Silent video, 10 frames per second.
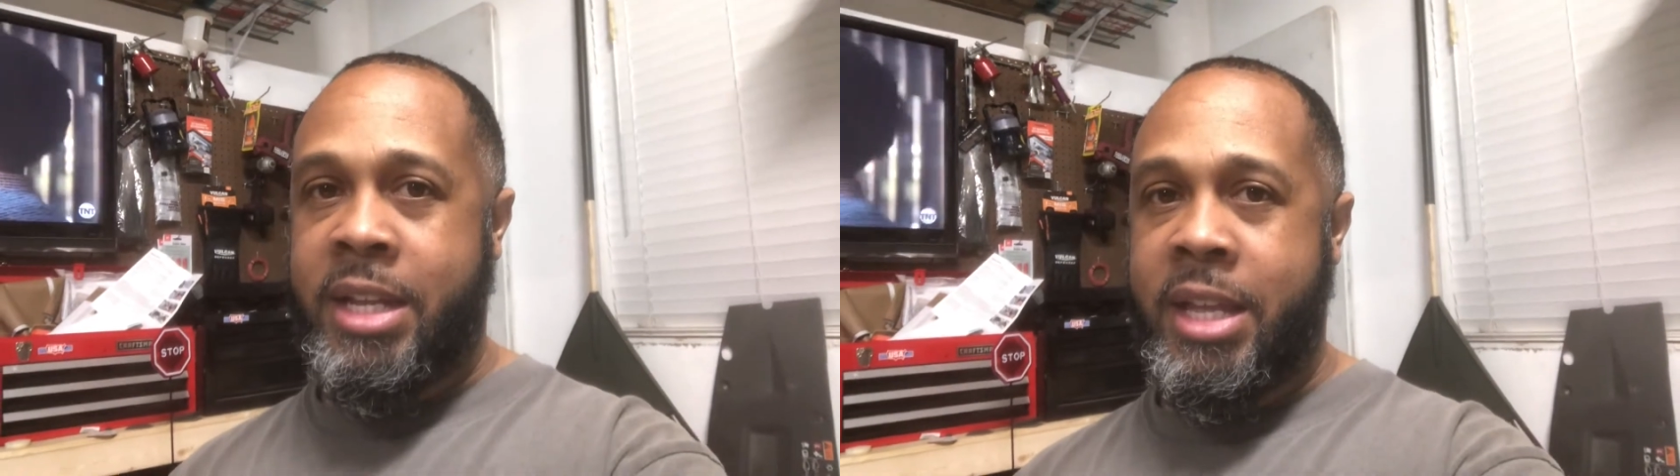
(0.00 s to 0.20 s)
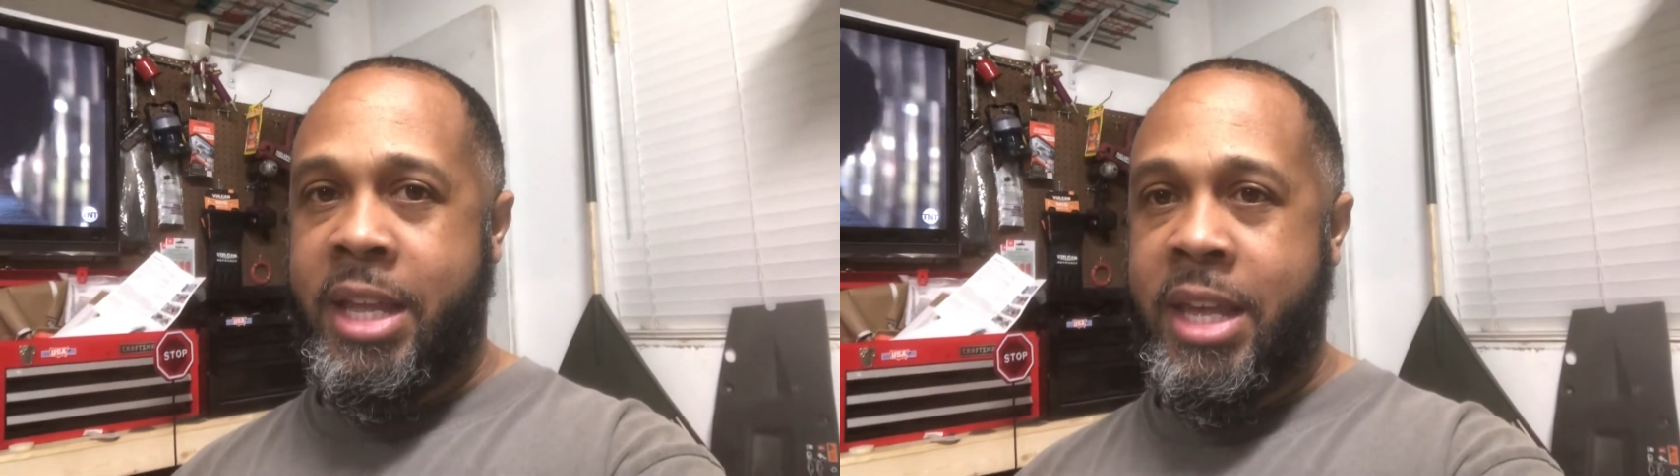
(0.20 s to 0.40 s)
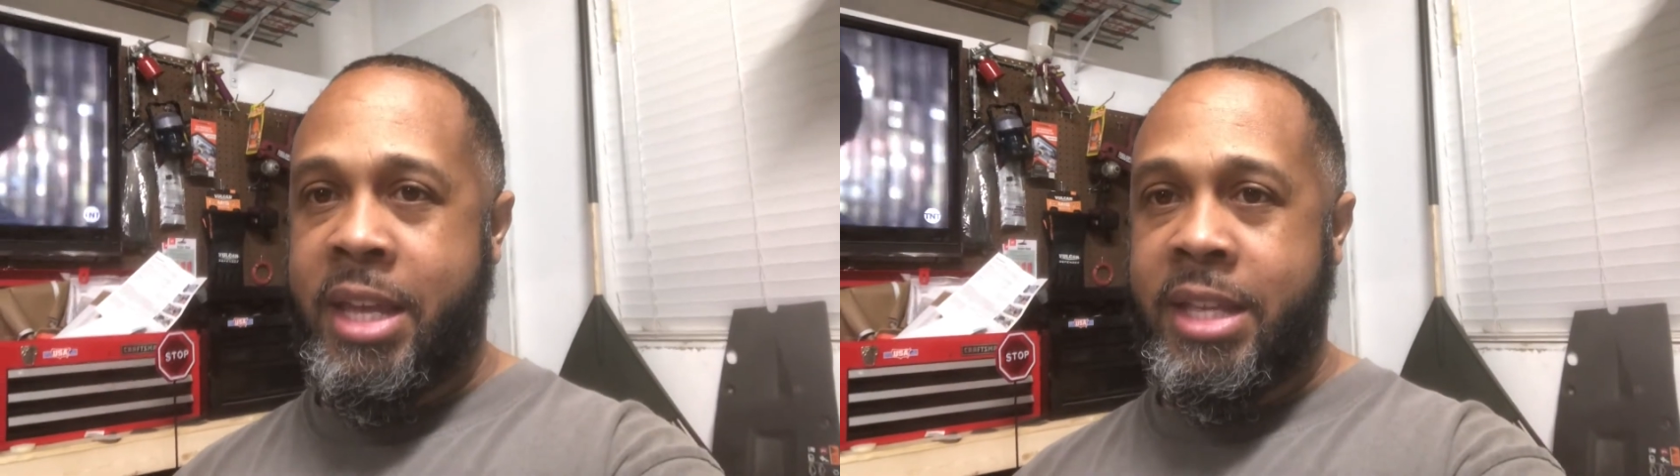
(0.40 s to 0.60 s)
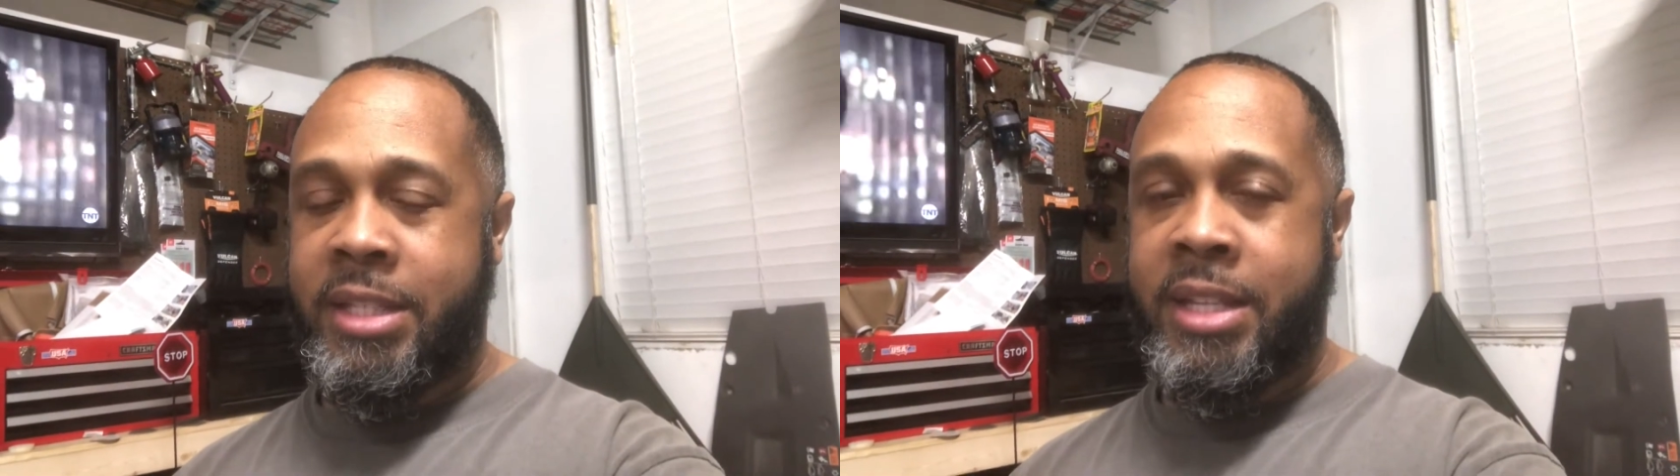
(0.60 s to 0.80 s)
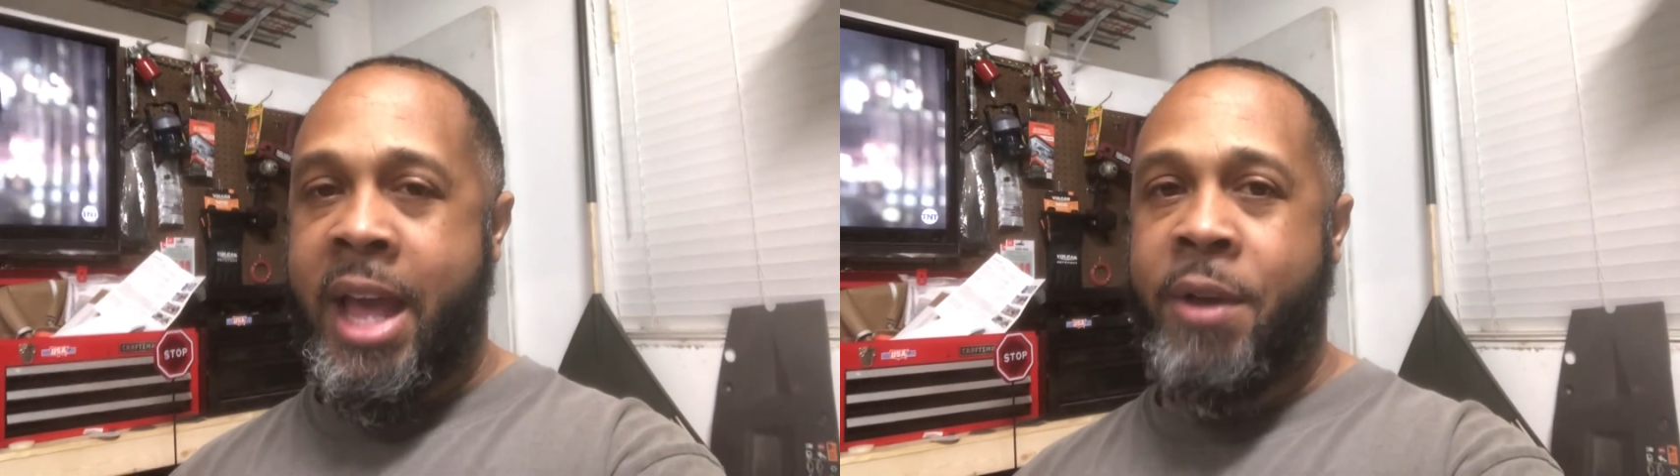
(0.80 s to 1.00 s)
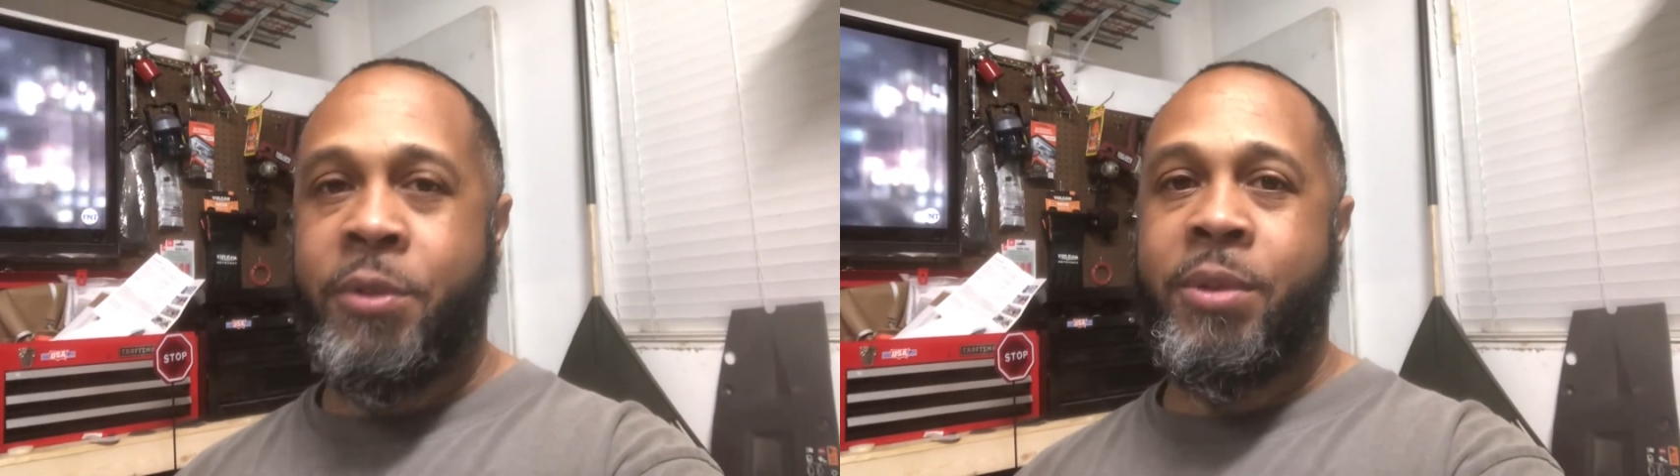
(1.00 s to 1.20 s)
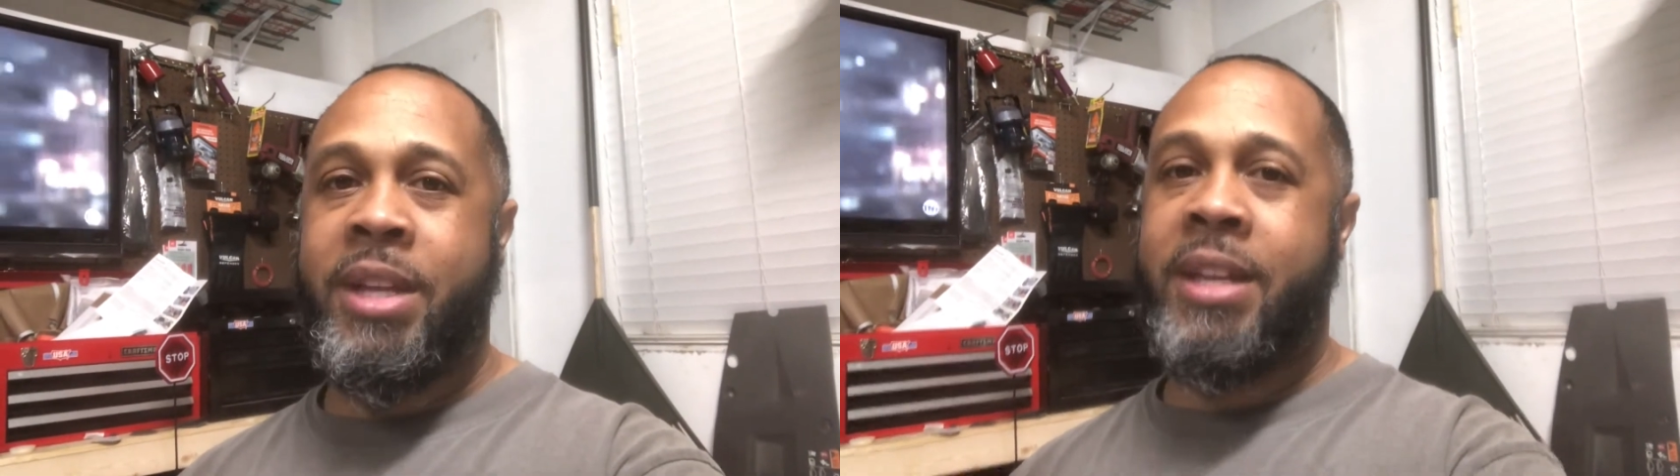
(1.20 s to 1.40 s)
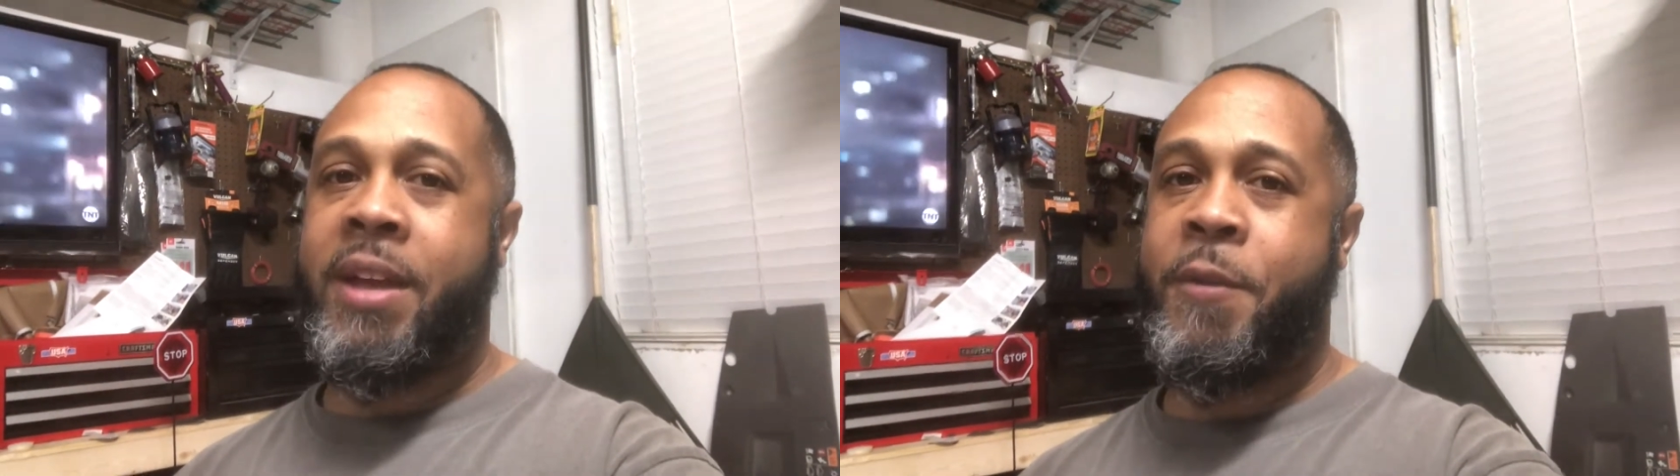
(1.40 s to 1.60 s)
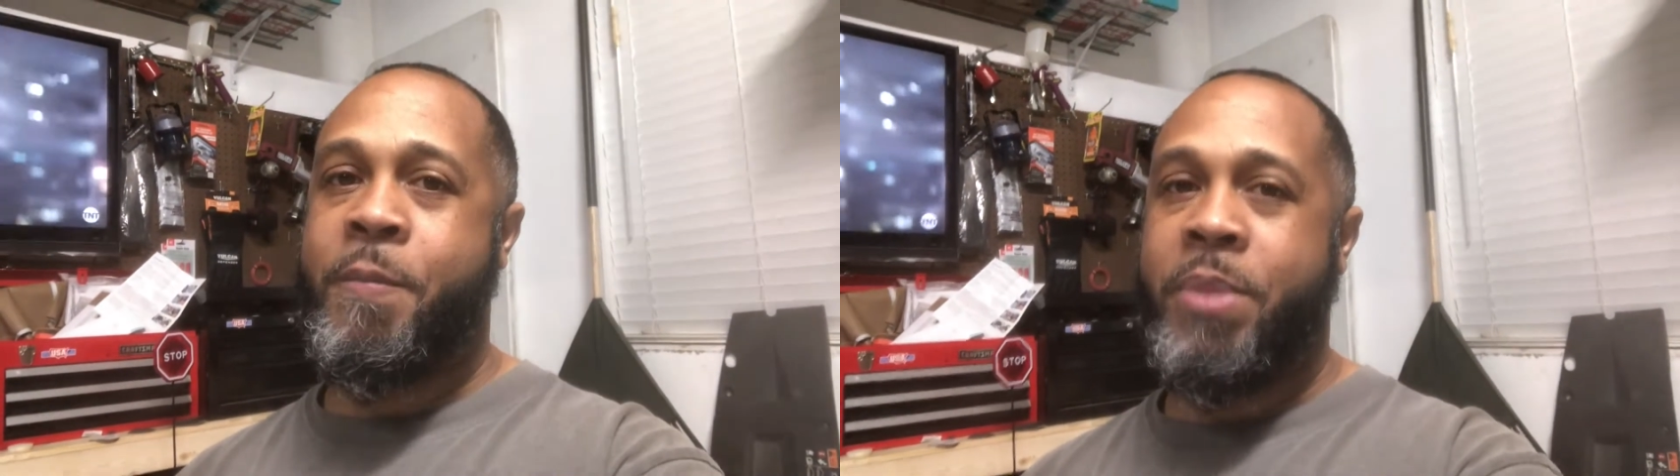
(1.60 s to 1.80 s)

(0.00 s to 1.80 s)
is down right now.